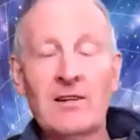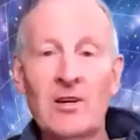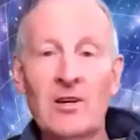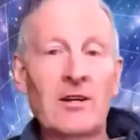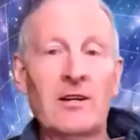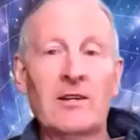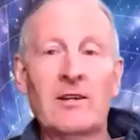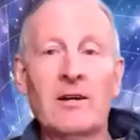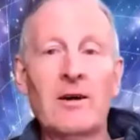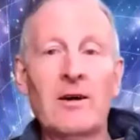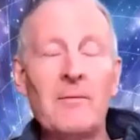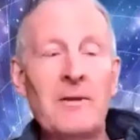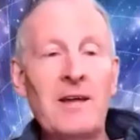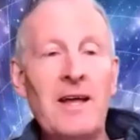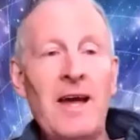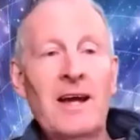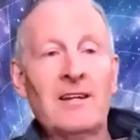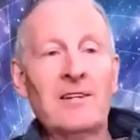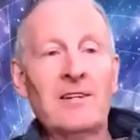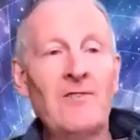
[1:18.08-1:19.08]
because I don't know how many
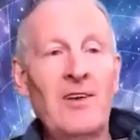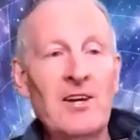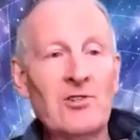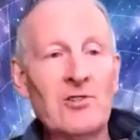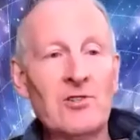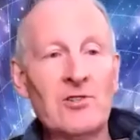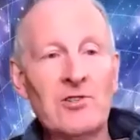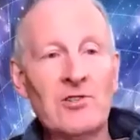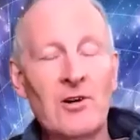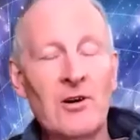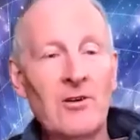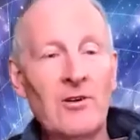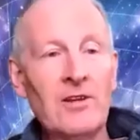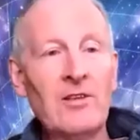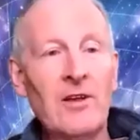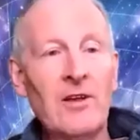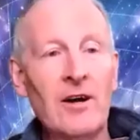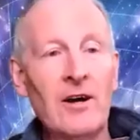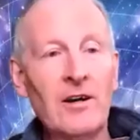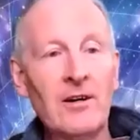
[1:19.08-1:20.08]
activations there are in
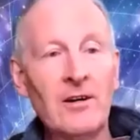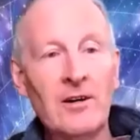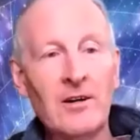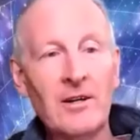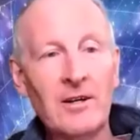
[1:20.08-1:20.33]
there.